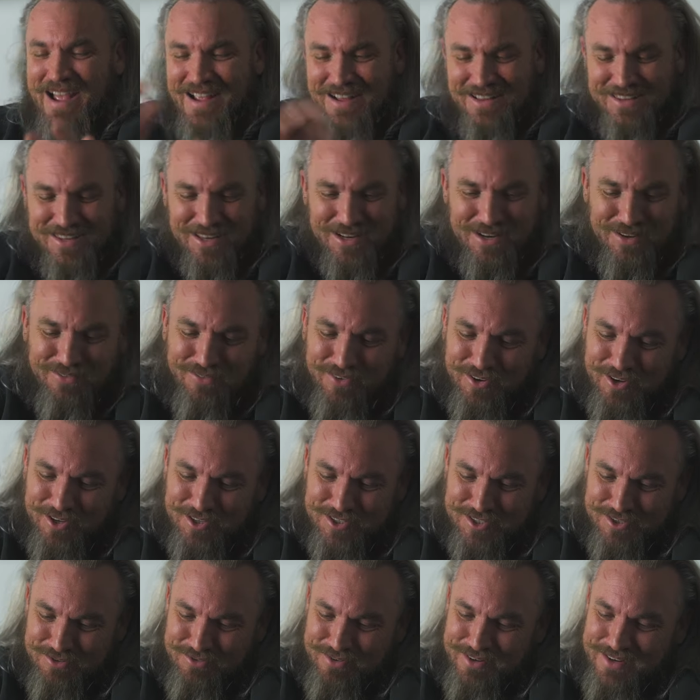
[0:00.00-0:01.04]
eighth
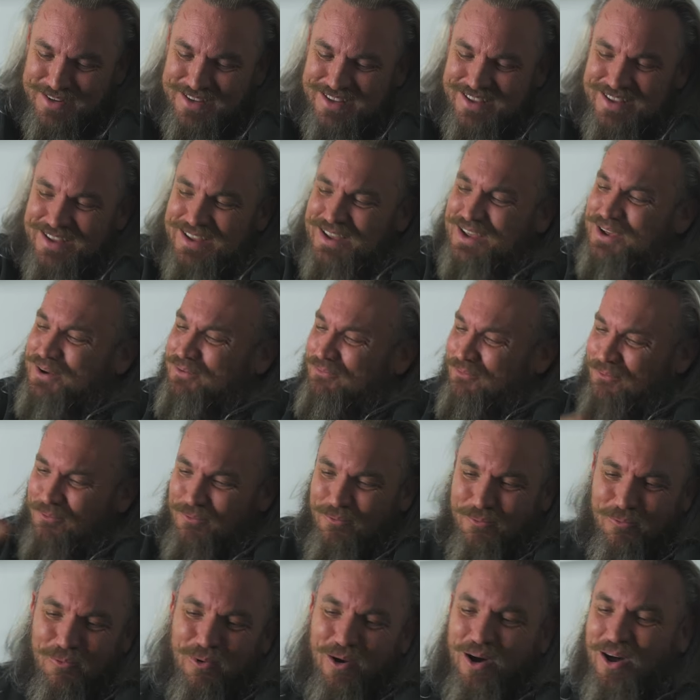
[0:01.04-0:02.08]
anniversary,
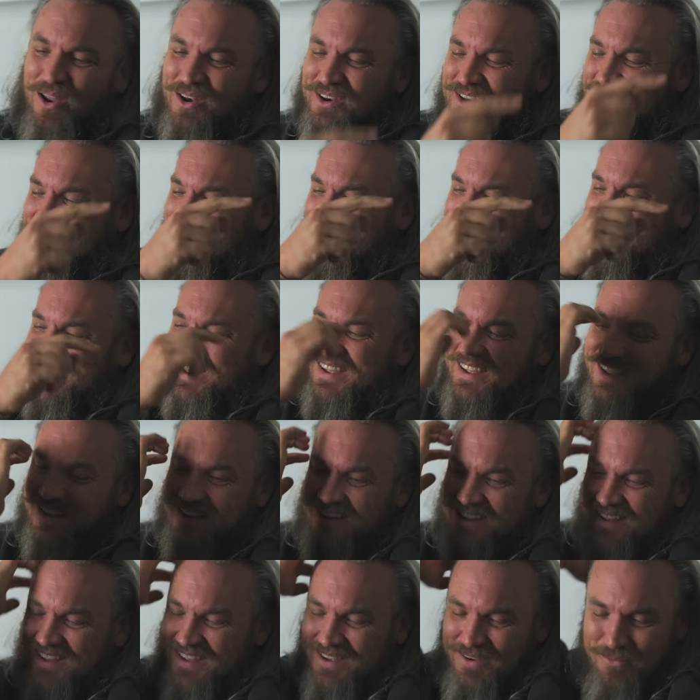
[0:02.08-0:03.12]
one
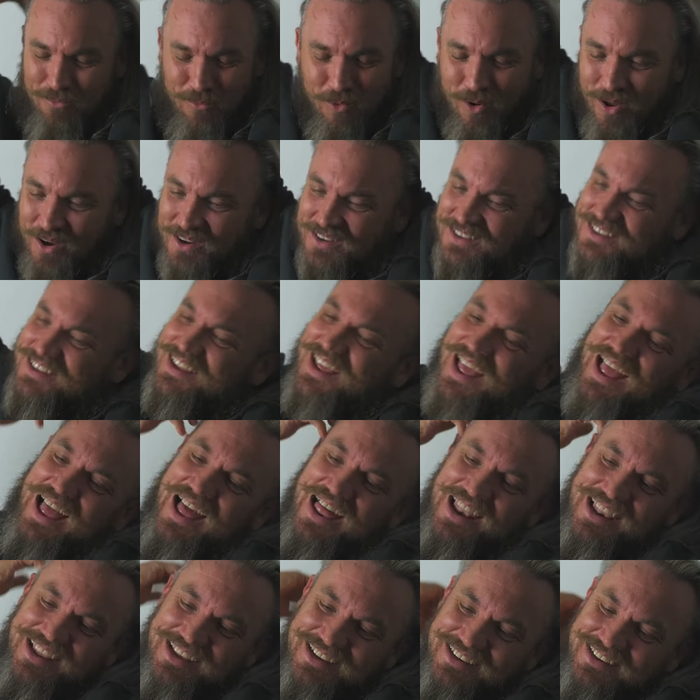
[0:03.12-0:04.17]
year, one
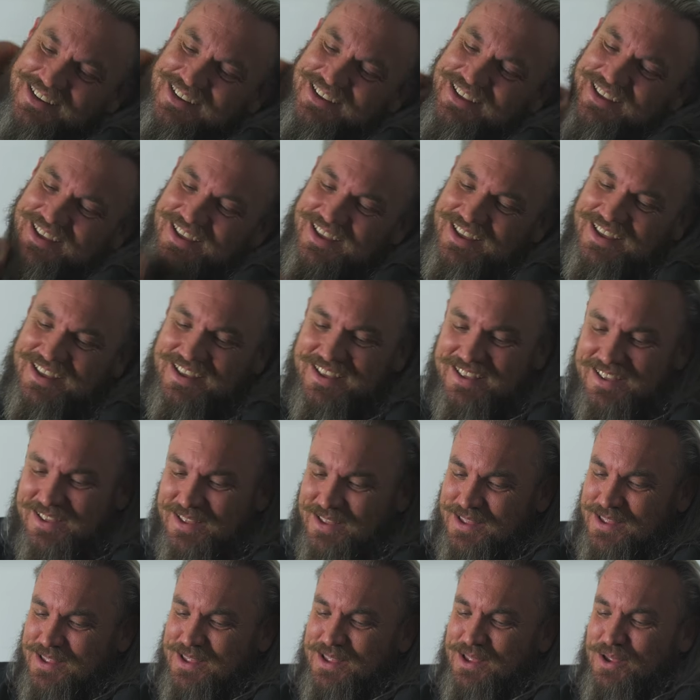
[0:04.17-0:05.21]
calendar year,
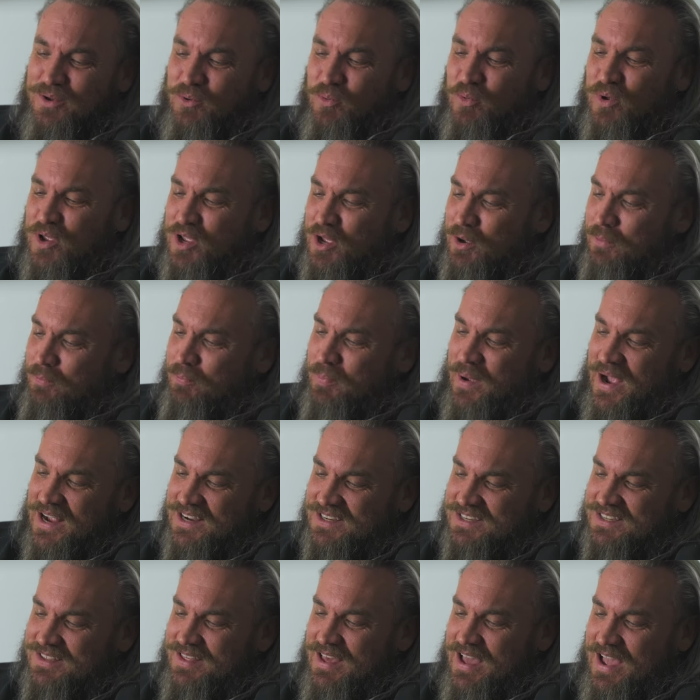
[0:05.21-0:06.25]
we go
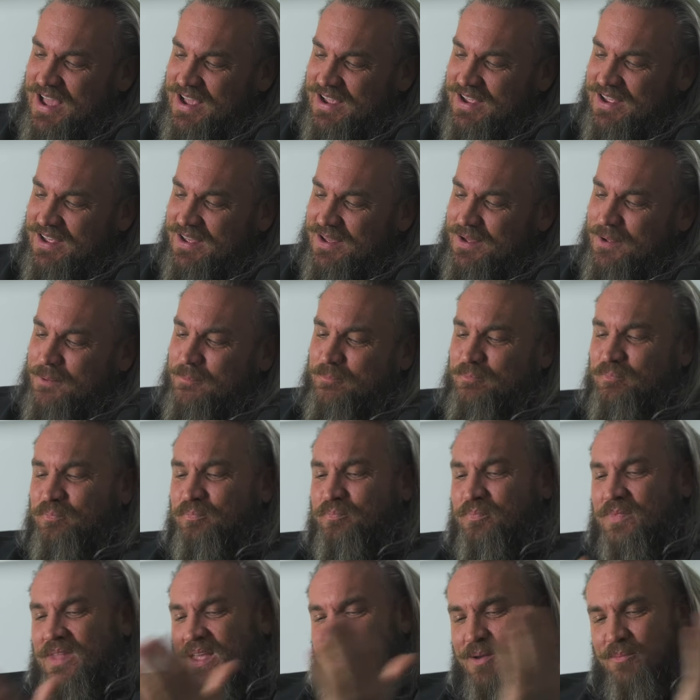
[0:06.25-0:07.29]
back to the hangar
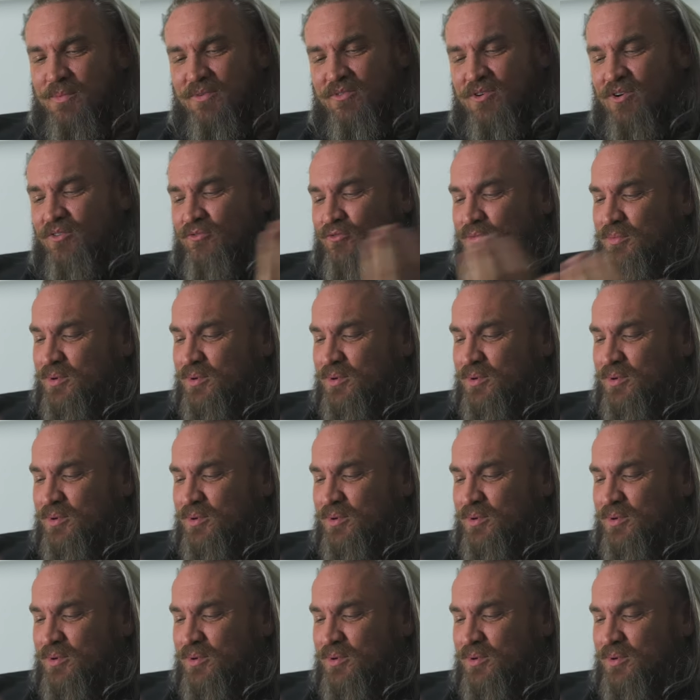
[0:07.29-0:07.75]
and we've gone